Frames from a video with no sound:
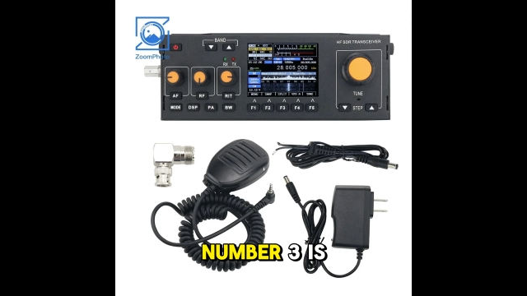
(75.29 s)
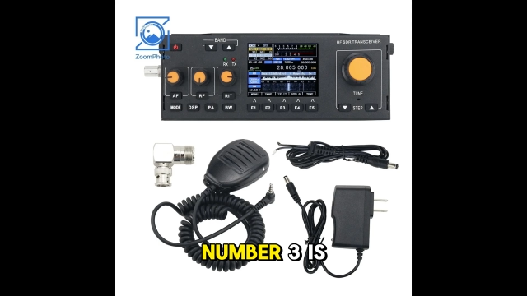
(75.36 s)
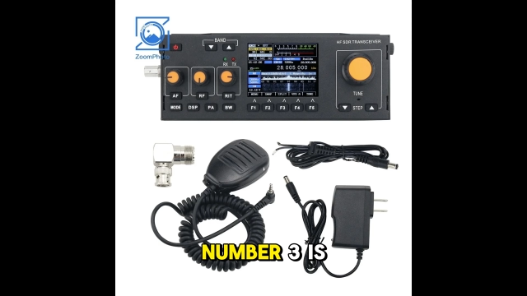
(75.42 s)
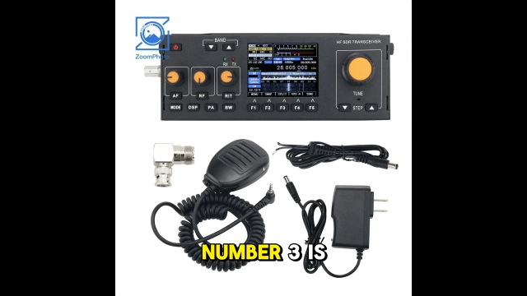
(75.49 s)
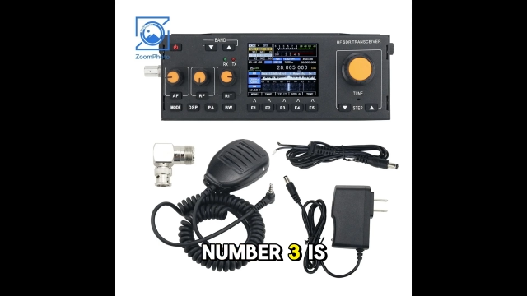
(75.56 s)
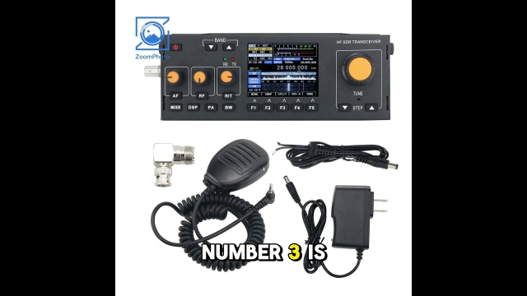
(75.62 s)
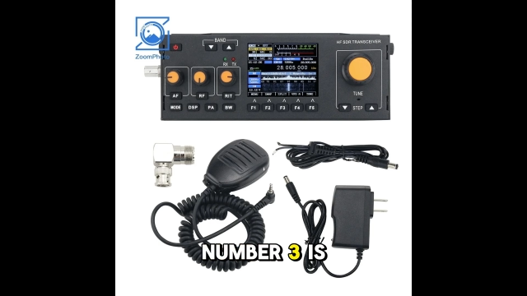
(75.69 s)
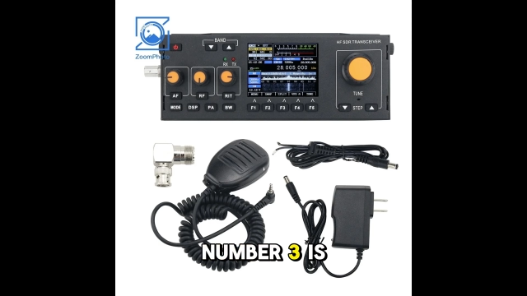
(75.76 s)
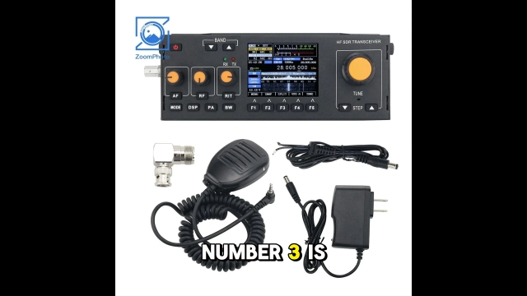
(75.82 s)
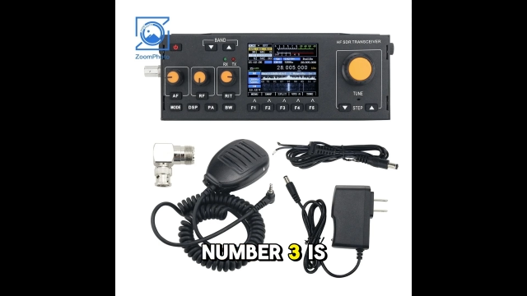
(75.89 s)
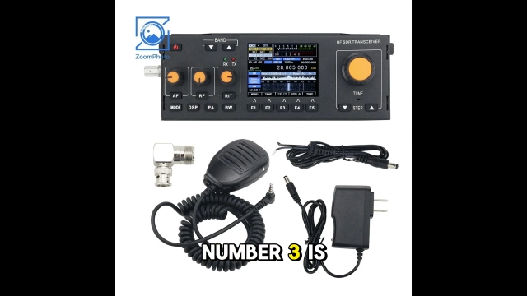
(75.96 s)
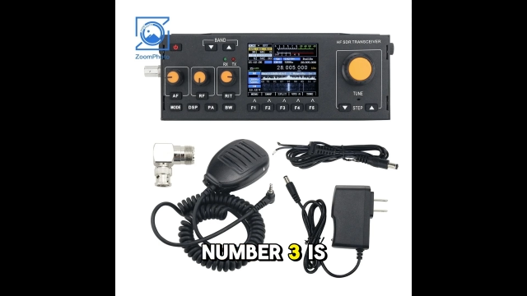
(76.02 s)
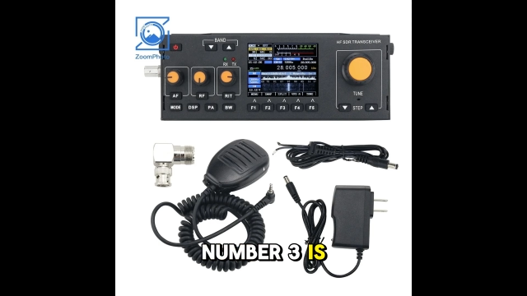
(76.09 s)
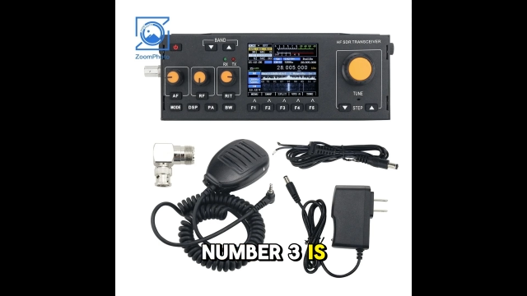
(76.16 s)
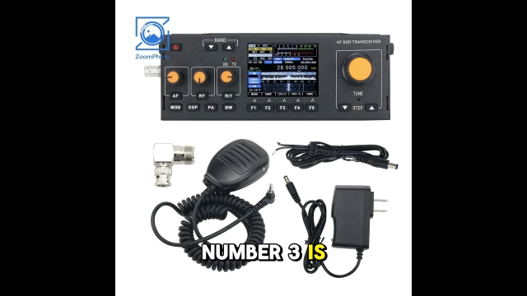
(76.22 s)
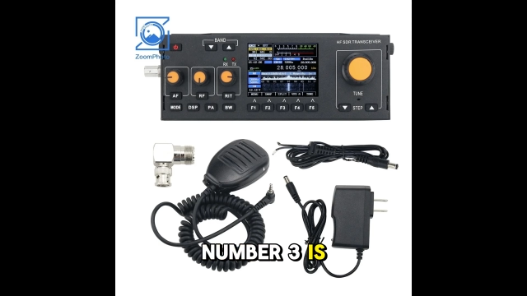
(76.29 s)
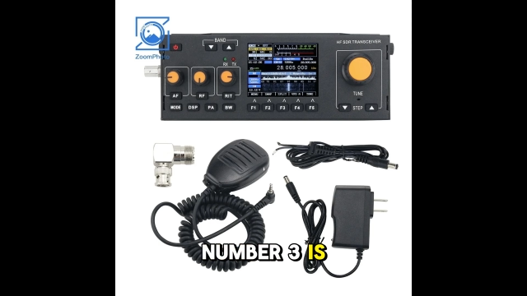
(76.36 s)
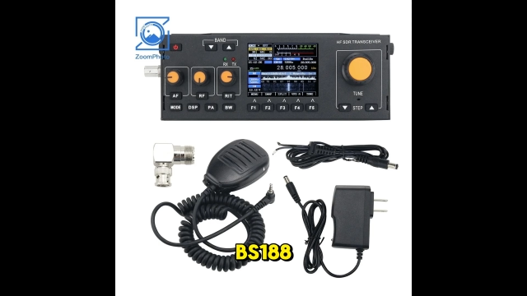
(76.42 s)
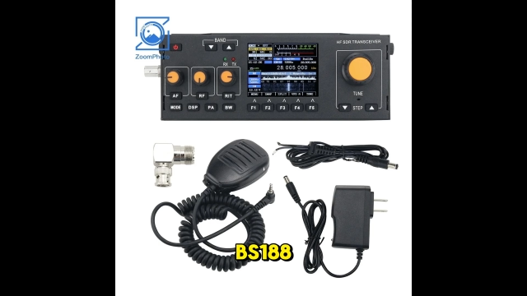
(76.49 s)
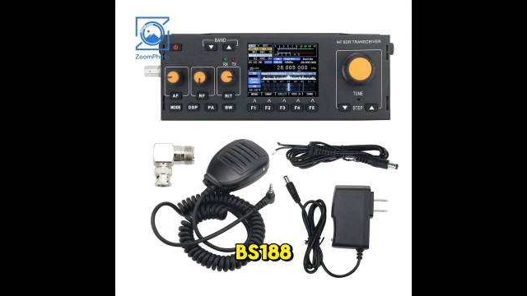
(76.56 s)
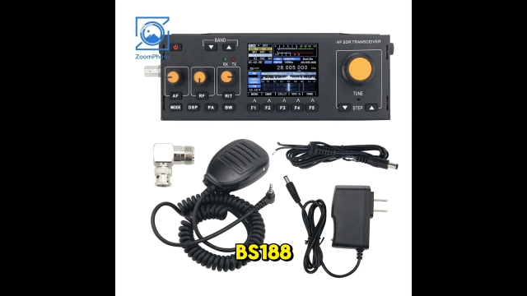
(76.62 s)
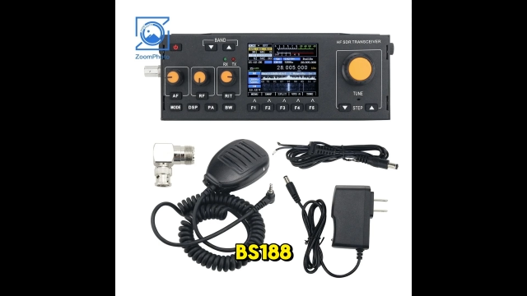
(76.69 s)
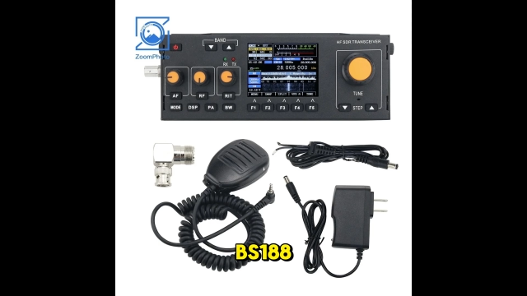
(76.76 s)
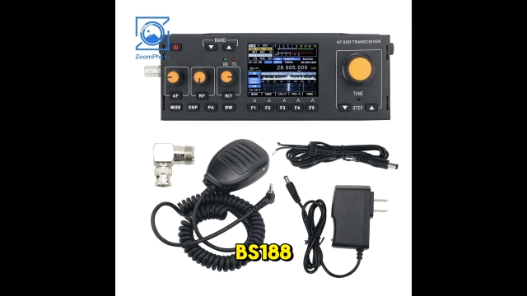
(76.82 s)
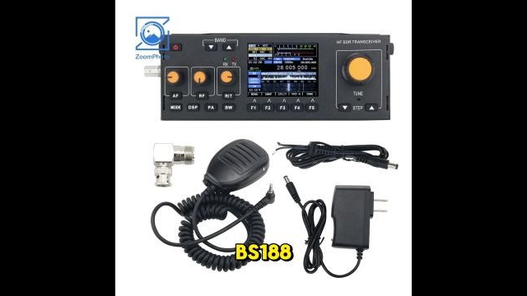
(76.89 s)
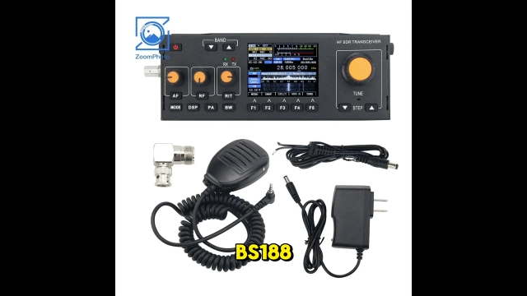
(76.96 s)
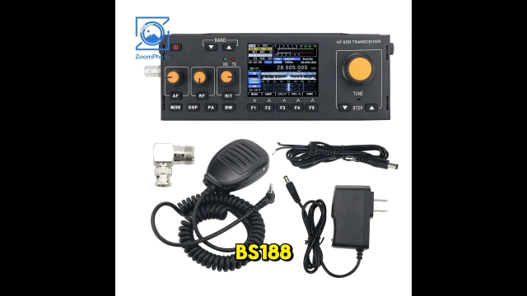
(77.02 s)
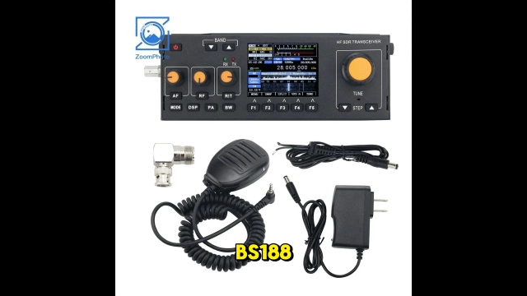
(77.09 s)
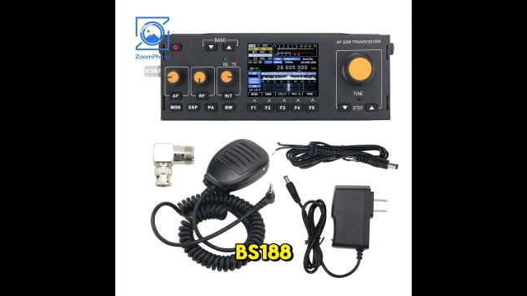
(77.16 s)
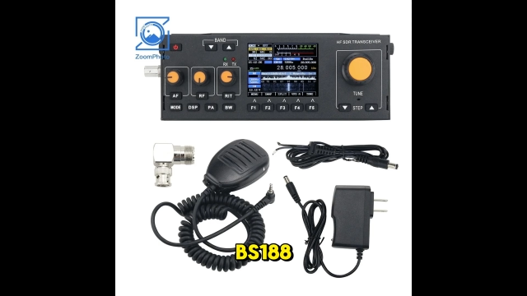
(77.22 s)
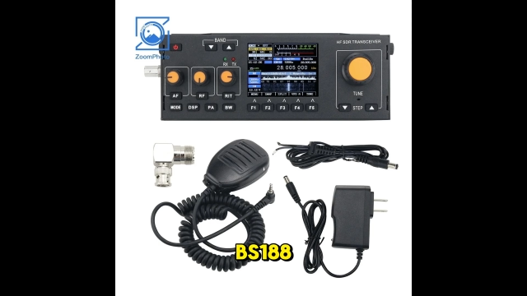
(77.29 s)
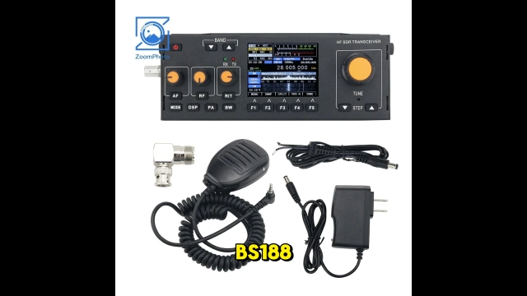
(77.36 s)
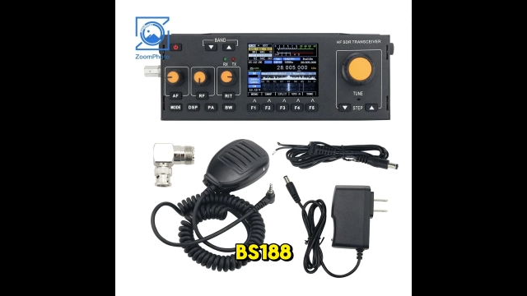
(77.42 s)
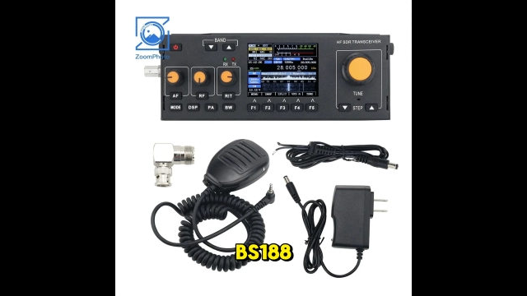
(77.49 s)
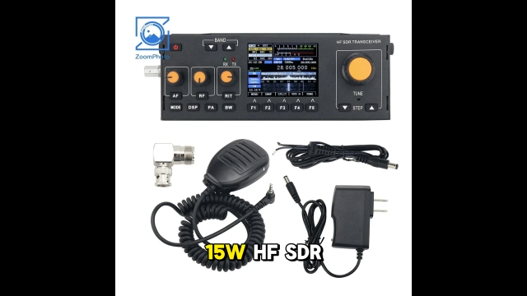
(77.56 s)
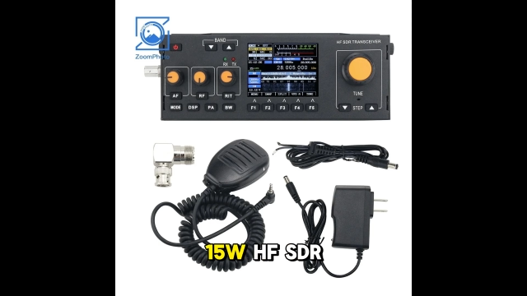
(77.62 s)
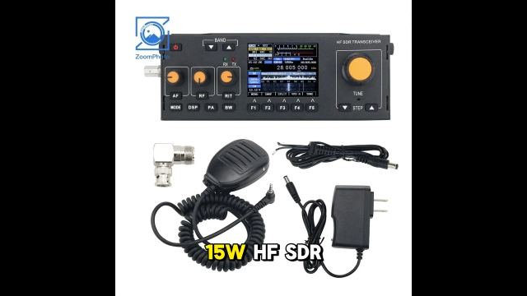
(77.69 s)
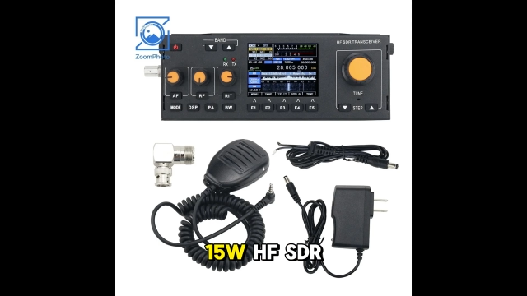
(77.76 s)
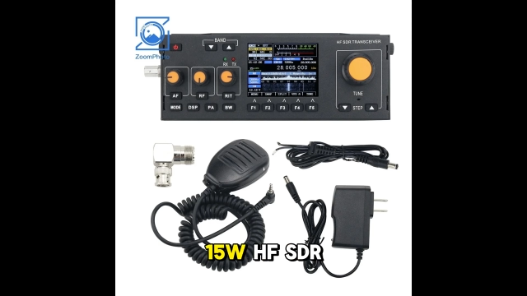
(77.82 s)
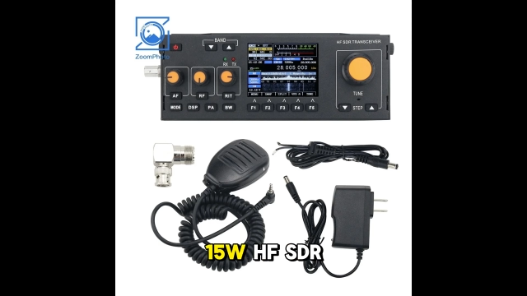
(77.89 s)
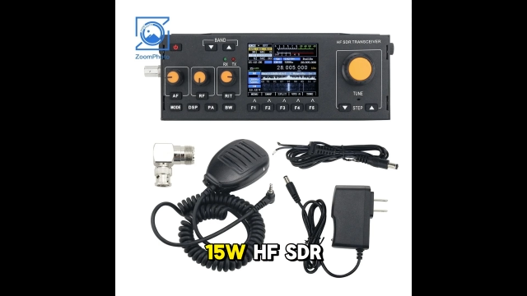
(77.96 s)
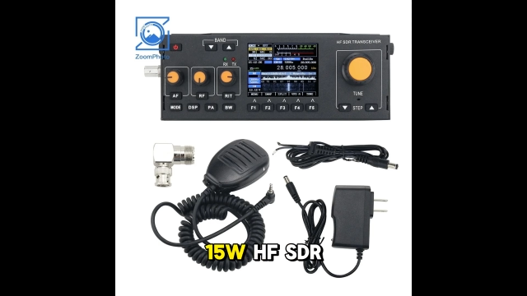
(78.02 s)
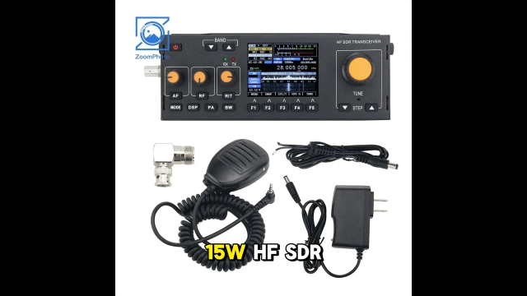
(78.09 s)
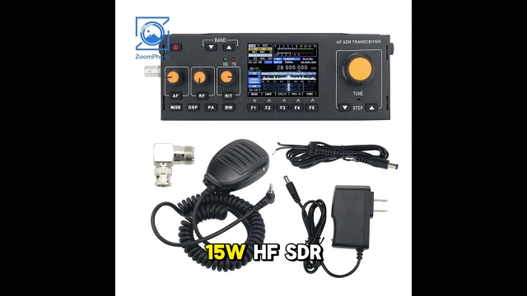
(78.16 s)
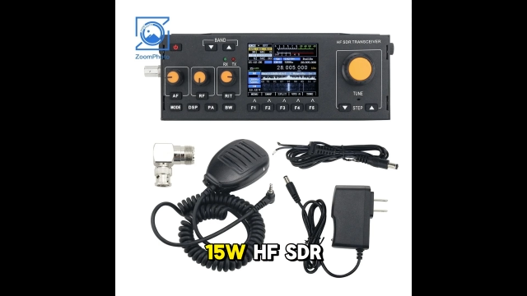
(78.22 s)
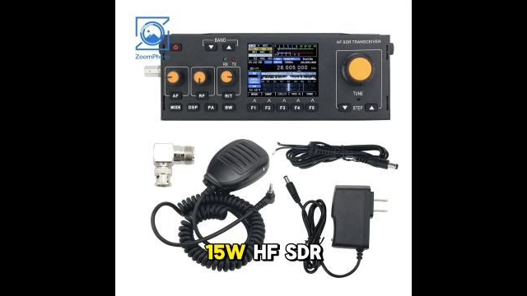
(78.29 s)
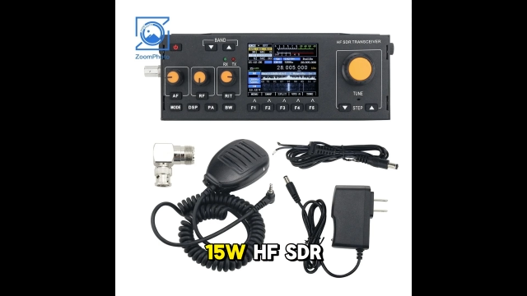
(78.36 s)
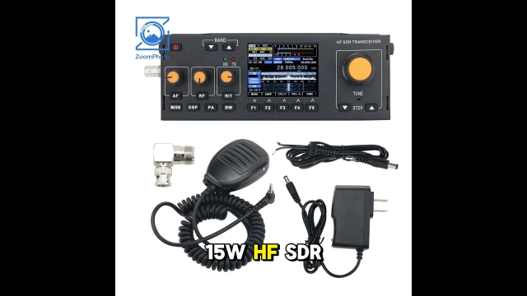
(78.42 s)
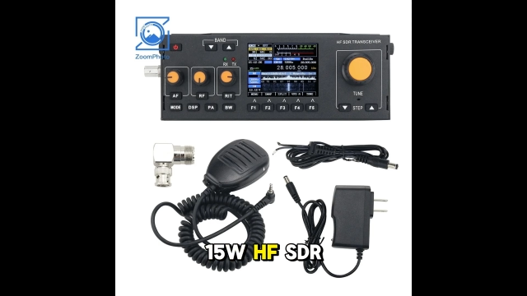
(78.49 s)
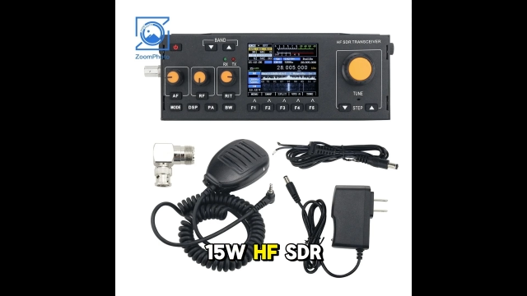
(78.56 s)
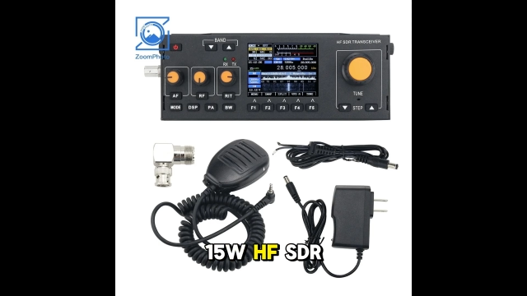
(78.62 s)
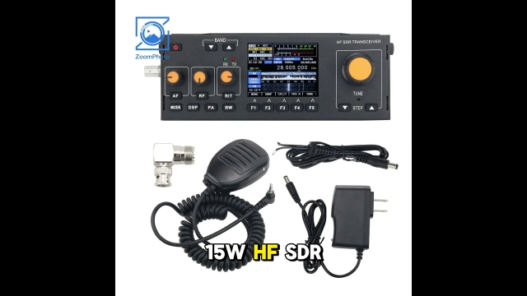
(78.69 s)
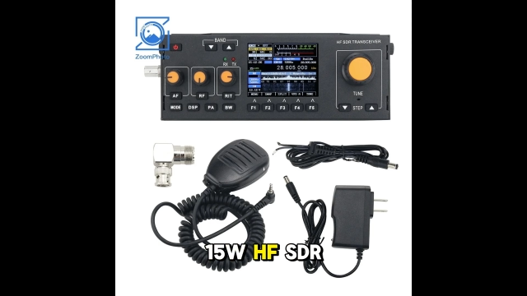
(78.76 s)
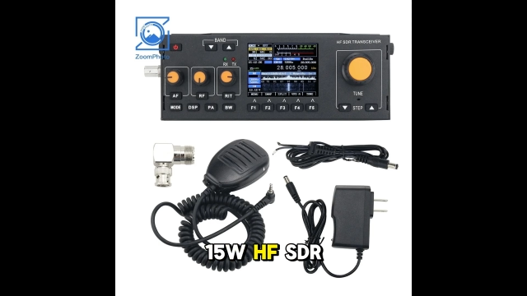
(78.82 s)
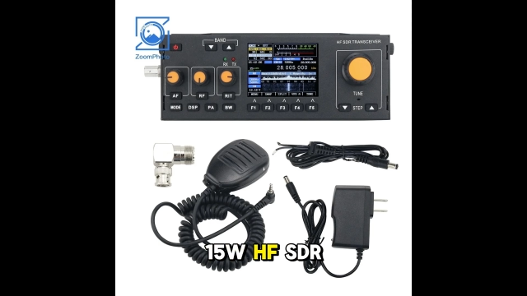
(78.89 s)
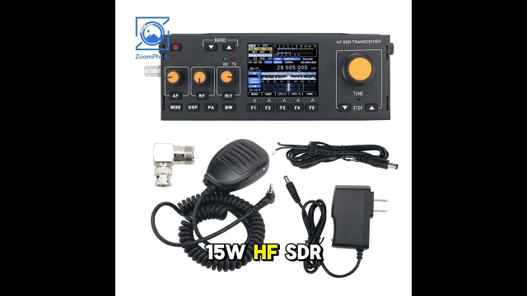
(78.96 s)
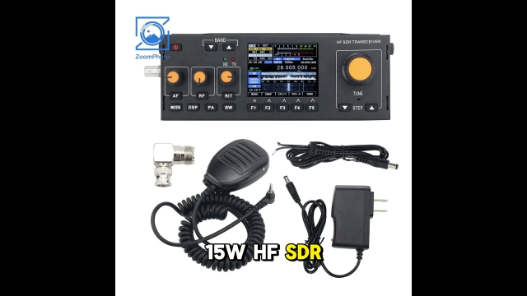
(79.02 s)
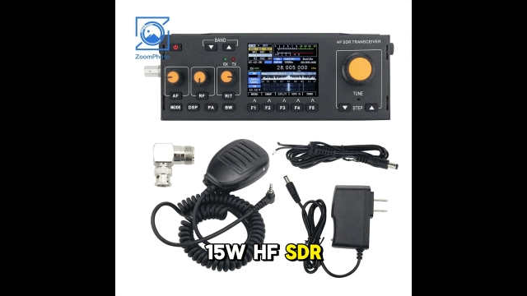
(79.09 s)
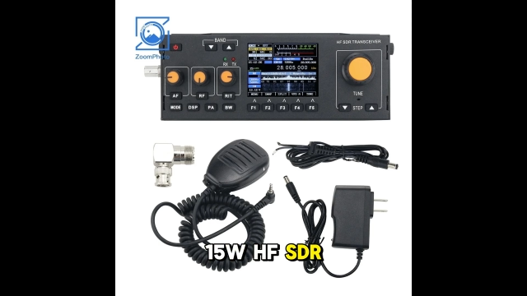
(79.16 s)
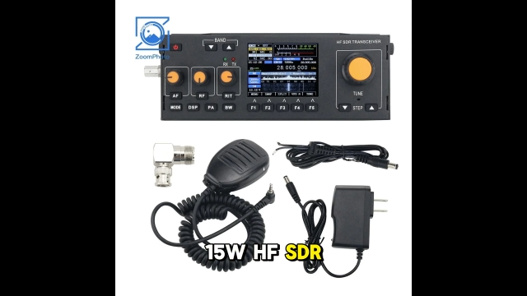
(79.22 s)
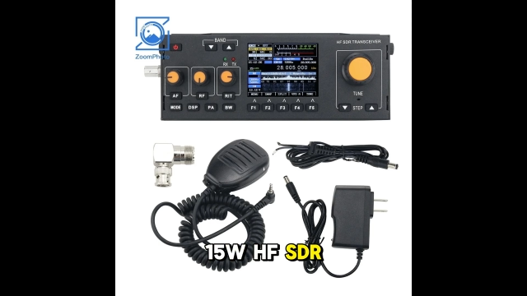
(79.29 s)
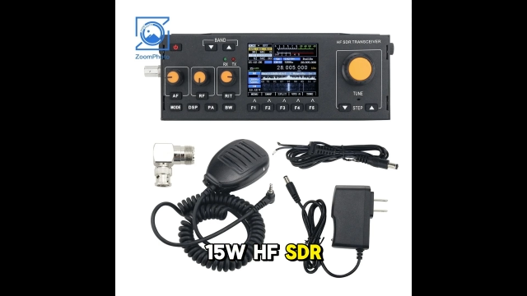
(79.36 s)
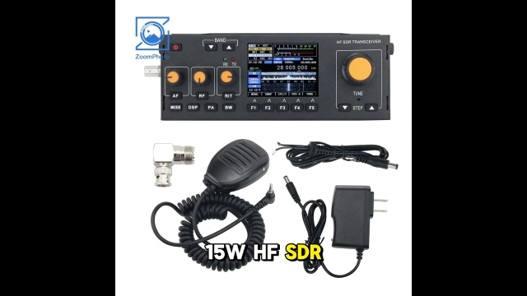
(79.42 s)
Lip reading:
(no speaker visible)